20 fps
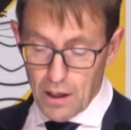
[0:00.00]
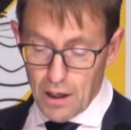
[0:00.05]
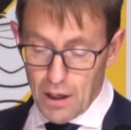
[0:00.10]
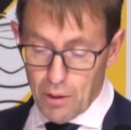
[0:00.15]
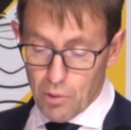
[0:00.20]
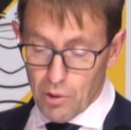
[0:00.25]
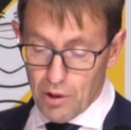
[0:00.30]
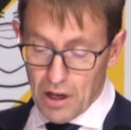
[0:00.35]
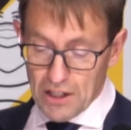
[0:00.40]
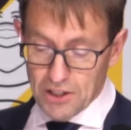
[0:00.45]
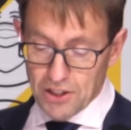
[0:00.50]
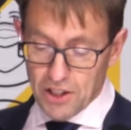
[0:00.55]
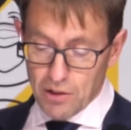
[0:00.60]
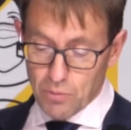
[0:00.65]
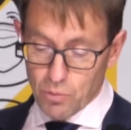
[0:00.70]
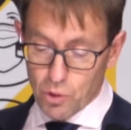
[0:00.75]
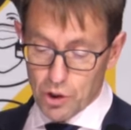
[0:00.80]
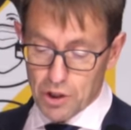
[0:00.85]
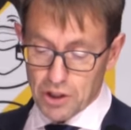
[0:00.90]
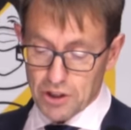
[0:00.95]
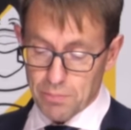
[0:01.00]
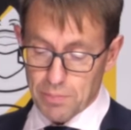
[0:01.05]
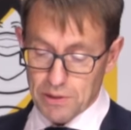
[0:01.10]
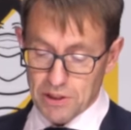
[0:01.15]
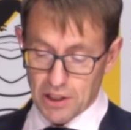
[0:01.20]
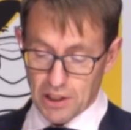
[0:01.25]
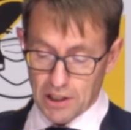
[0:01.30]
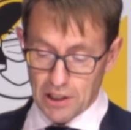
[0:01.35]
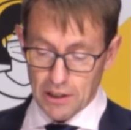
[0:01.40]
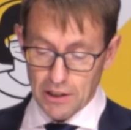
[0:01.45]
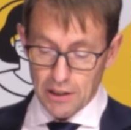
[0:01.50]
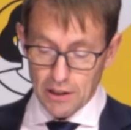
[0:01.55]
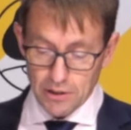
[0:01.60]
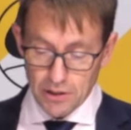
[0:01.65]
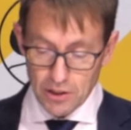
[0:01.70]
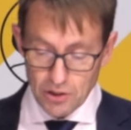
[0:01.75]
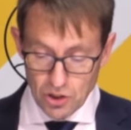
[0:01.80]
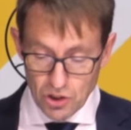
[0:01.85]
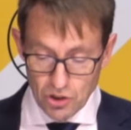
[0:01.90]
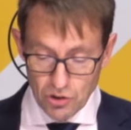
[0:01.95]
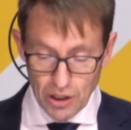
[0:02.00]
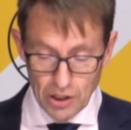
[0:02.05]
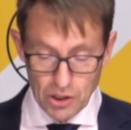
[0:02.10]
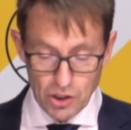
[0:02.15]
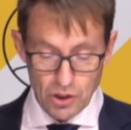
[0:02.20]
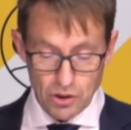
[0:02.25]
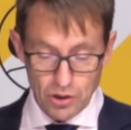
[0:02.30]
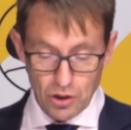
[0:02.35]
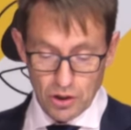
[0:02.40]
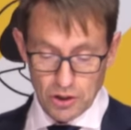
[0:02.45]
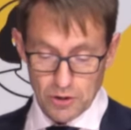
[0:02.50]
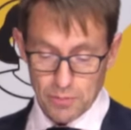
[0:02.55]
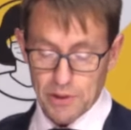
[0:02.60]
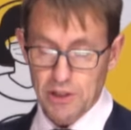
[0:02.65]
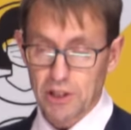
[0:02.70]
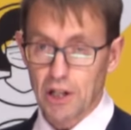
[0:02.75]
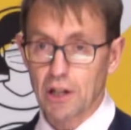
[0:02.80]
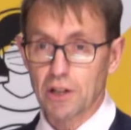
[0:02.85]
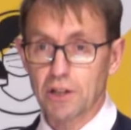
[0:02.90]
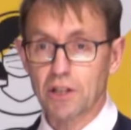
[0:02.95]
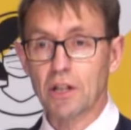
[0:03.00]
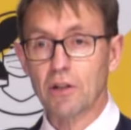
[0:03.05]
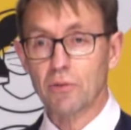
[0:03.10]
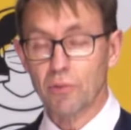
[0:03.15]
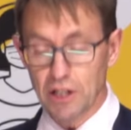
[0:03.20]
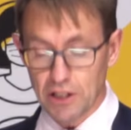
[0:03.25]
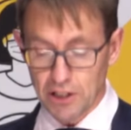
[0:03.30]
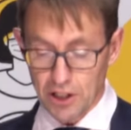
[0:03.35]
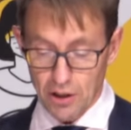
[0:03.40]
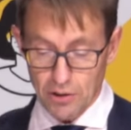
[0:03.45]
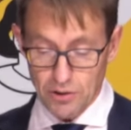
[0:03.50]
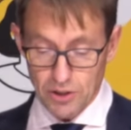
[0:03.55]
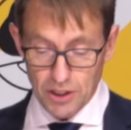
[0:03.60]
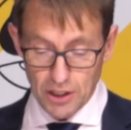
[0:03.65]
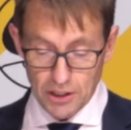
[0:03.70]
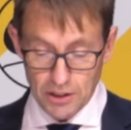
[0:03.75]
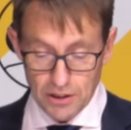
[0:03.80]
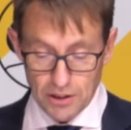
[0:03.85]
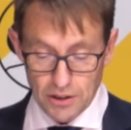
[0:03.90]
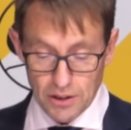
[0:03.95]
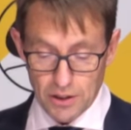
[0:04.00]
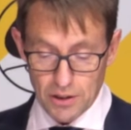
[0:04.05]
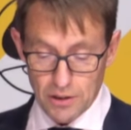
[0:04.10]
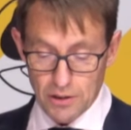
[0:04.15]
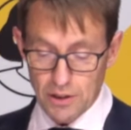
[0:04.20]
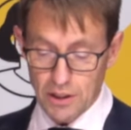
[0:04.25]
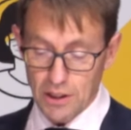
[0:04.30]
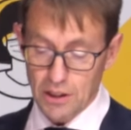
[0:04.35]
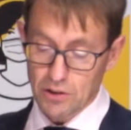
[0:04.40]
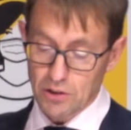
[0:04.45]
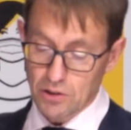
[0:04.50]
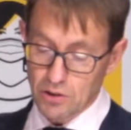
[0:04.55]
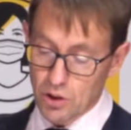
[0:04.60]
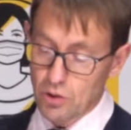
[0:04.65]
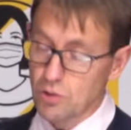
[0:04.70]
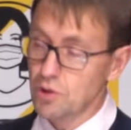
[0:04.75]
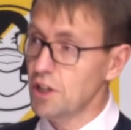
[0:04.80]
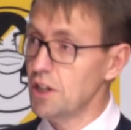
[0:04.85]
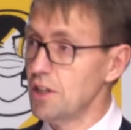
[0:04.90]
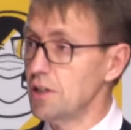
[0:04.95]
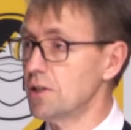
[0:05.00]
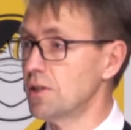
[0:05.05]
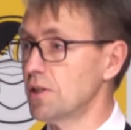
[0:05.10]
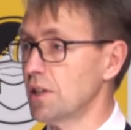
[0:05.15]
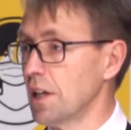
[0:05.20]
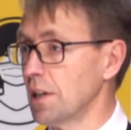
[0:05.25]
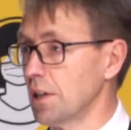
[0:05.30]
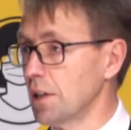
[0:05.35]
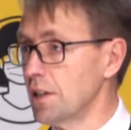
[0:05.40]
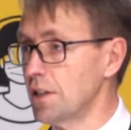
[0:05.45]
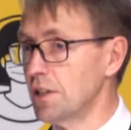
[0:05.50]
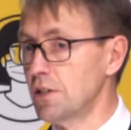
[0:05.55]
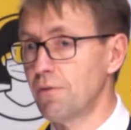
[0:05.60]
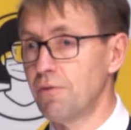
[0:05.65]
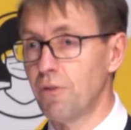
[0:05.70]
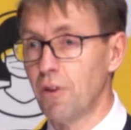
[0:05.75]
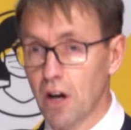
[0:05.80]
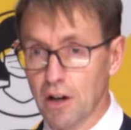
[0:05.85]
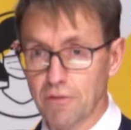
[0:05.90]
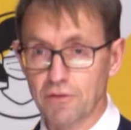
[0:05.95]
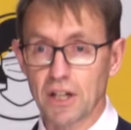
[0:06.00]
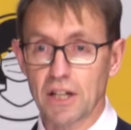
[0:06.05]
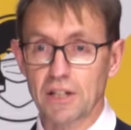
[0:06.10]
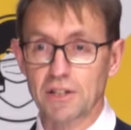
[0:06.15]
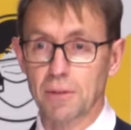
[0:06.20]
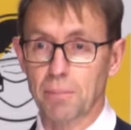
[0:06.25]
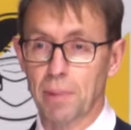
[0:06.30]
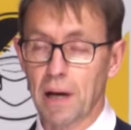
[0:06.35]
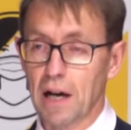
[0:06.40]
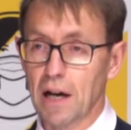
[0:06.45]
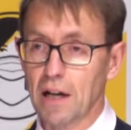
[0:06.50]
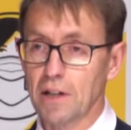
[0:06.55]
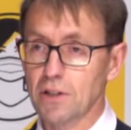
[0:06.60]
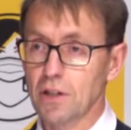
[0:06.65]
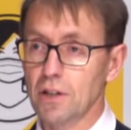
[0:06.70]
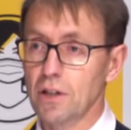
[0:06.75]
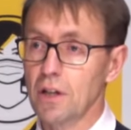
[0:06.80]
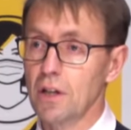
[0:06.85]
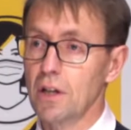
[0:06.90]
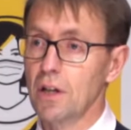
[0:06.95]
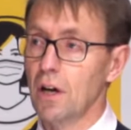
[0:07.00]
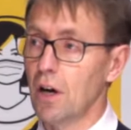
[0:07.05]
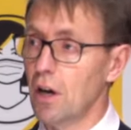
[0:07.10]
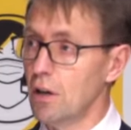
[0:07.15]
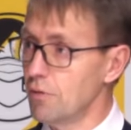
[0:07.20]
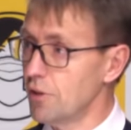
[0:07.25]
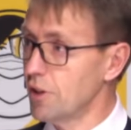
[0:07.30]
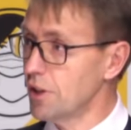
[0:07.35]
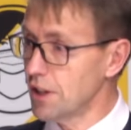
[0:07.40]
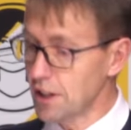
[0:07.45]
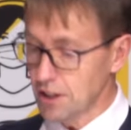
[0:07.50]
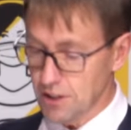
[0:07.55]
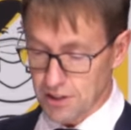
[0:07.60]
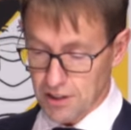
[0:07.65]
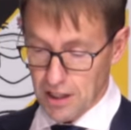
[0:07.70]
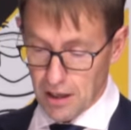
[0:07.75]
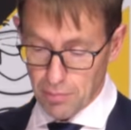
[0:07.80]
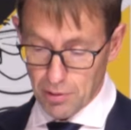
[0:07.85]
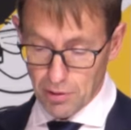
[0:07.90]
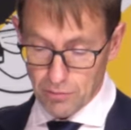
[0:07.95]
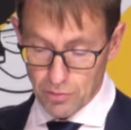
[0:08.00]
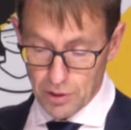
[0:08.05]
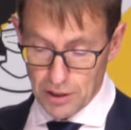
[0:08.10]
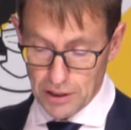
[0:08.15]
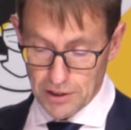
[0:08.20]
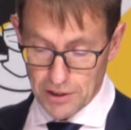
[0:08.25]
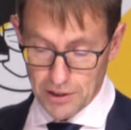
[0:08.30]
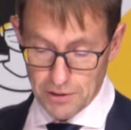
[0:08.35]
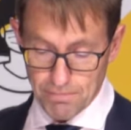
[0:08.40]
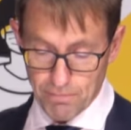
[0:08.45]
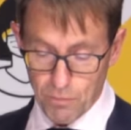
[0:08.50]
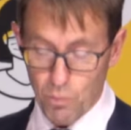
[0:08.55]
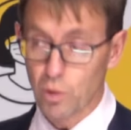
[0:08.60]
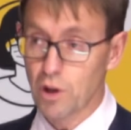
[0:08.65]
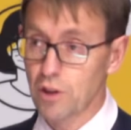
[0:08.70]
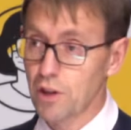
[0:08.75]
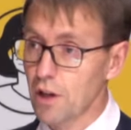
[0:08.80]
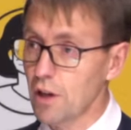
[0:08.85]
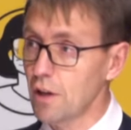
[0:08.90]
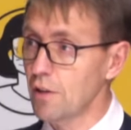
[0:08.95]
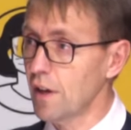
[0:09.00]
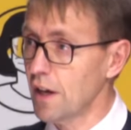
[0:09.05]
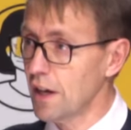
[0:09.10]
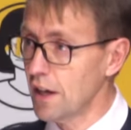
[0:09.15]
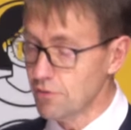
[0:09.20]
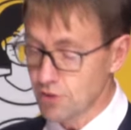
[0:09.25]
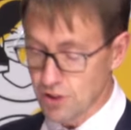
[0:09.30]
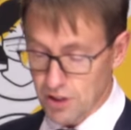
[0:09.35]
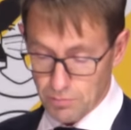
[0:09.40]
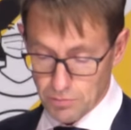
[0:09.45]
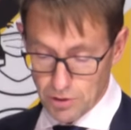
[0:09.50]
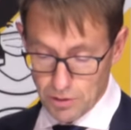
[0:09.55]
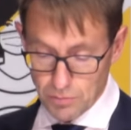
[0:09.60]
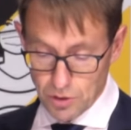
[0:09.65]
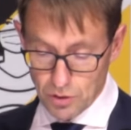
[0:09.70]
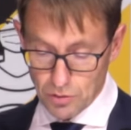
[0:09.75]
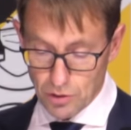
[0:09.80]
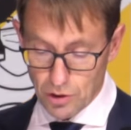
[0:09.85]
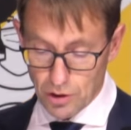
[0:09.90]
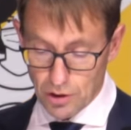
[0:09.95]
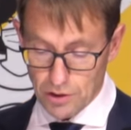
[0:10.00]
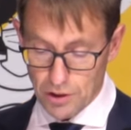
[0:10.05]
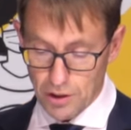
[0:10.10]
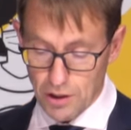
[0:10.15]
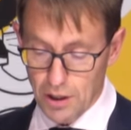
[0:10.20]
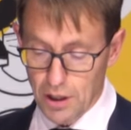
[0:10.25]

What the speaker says: We're asking workers, particularly in construction, hospitality and retail sectors, to get two tests at least 5 days apart over the next couple of weeks, whether they have symptoms or not.